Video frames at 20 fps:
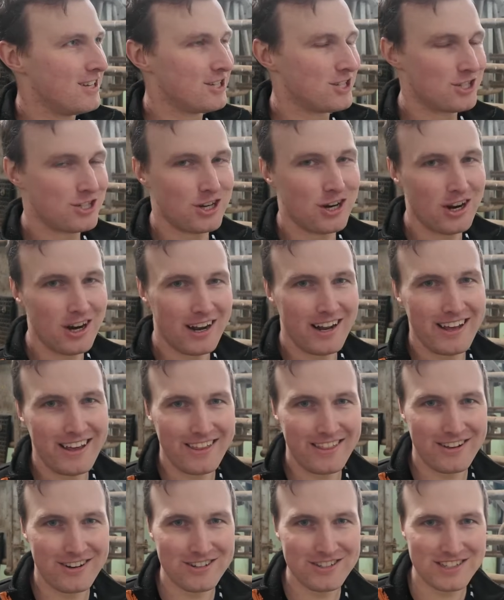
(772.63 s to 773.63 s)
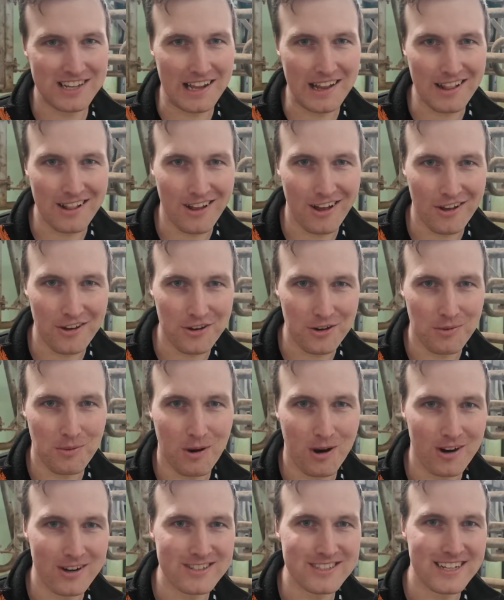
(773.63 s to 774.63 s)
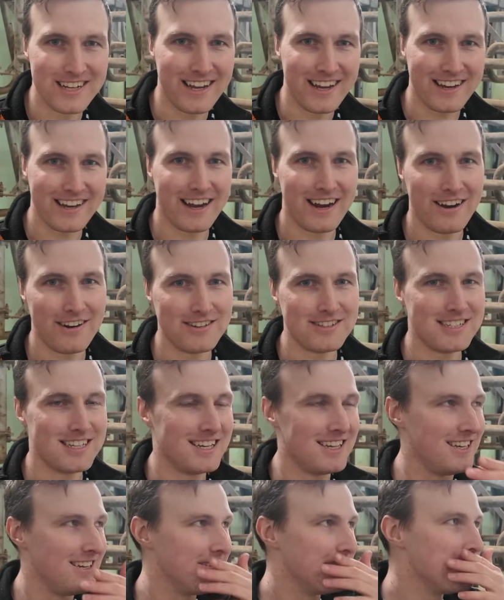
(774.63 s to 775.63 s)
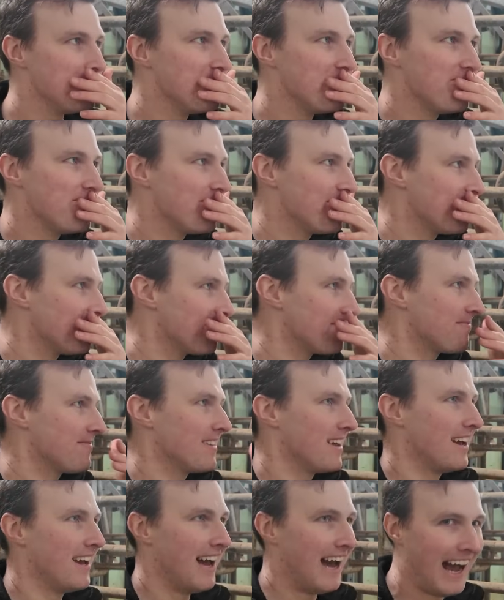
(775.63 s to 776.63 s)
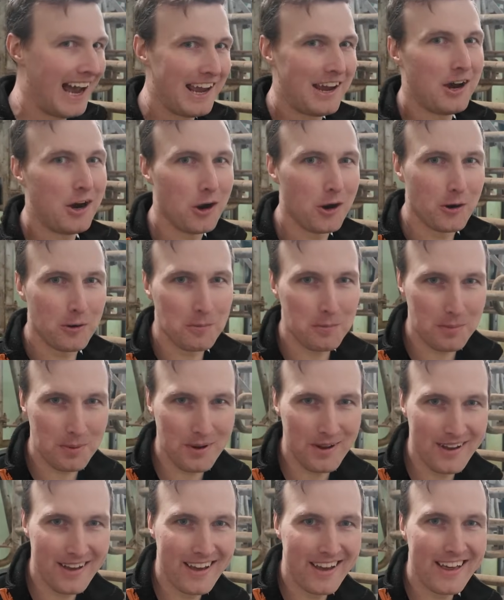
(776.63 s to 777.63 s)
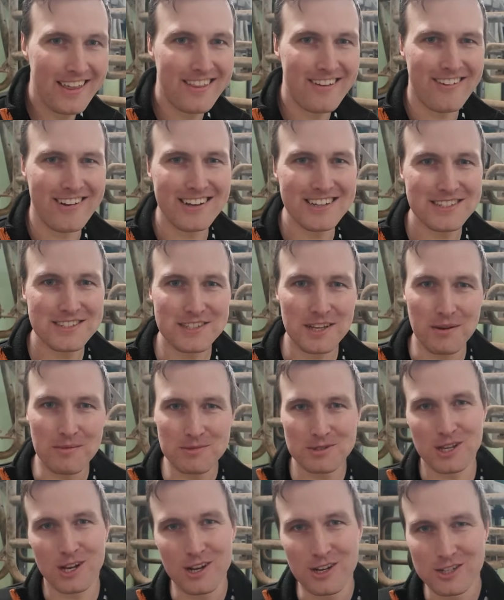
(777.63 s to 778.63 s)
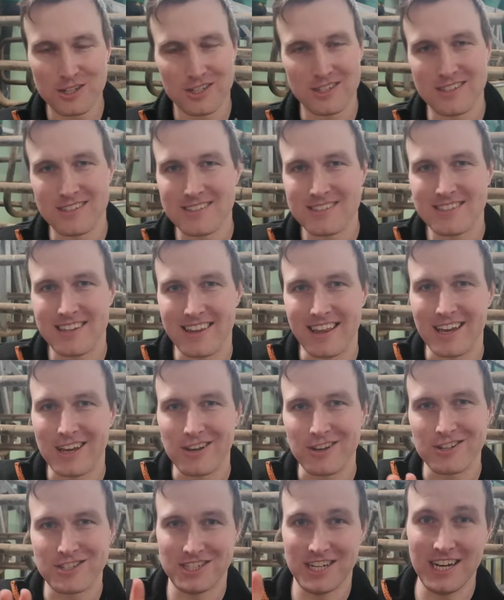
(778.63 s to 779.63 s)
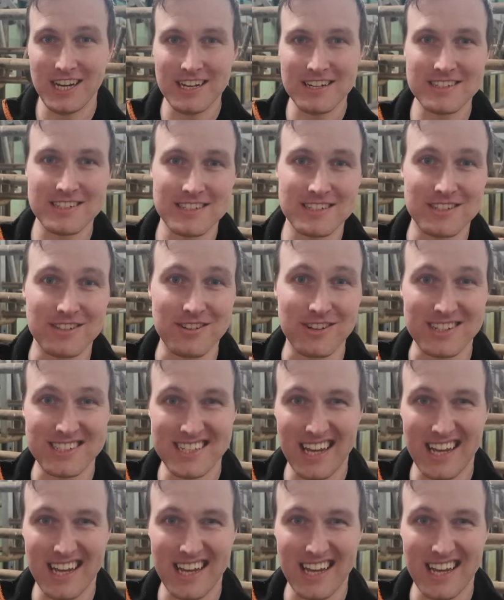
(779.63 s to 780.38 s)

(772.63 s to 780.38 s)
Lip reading: Surely they're still under warranty and guarantee. I hope. There is some solutions. They could change it to a